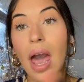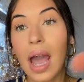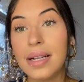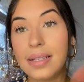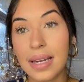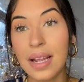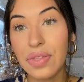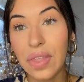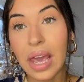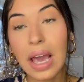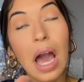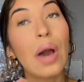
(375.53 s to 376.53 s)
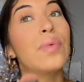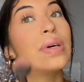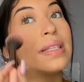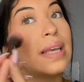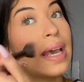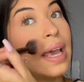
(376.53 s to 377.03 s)
I didn't think I
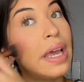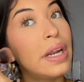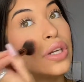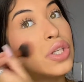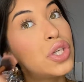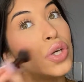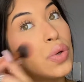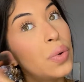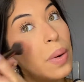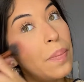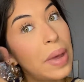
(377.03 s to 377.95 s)
was into